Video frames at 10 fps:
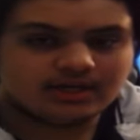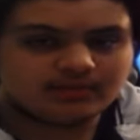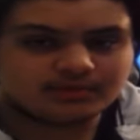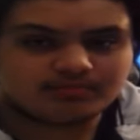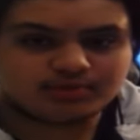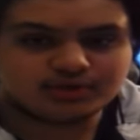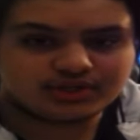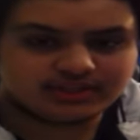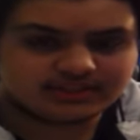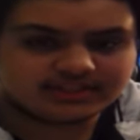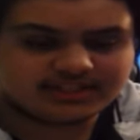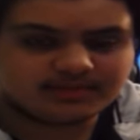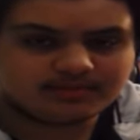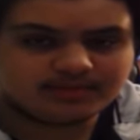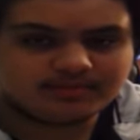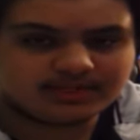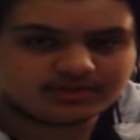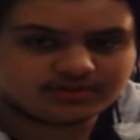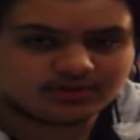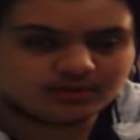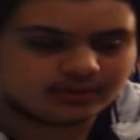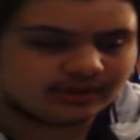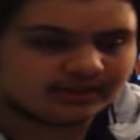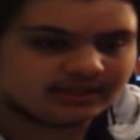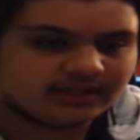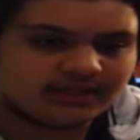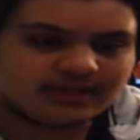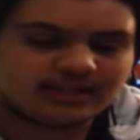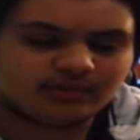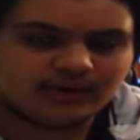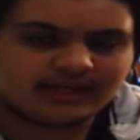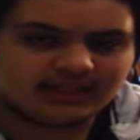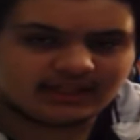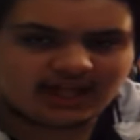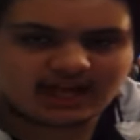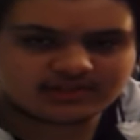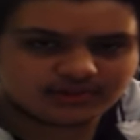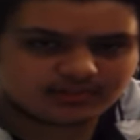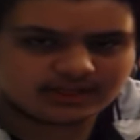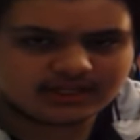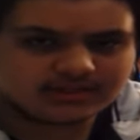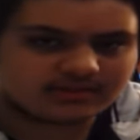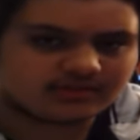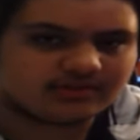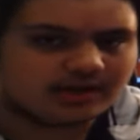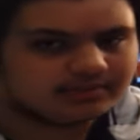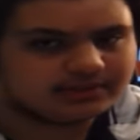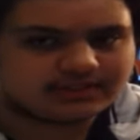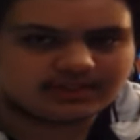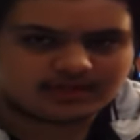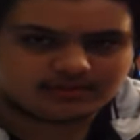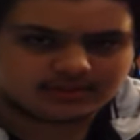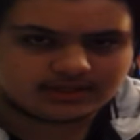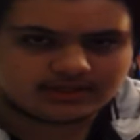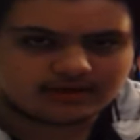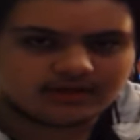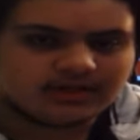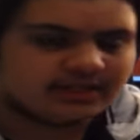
was pushing the TPP so quickly, he waited last minute to stop the DAPL.